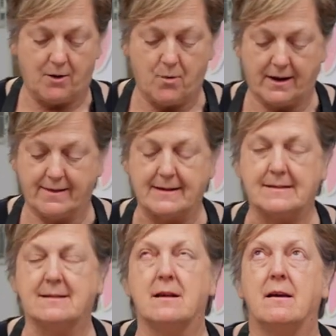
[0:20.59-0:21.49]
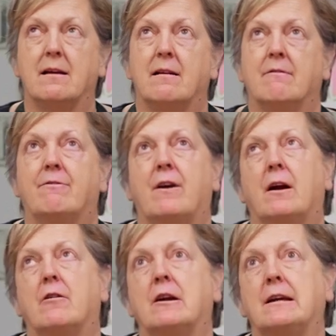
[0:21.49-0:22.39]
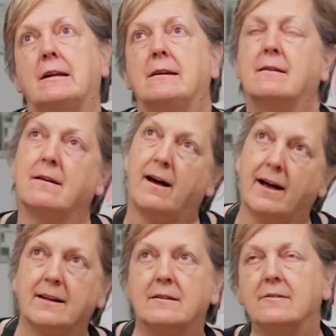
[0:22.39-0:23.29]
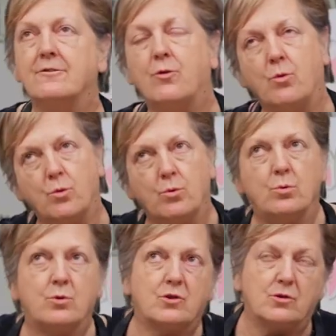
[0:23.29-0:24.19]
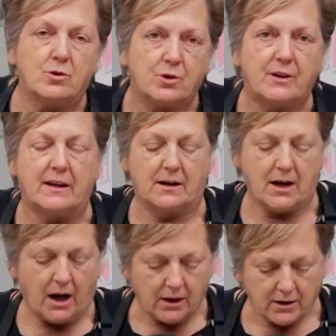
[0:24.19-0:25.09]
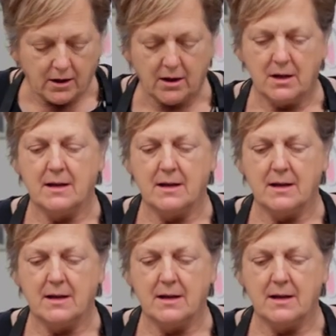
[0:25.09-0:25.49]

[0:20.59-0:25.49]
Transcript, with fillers: I wanted this very kind of old looking color.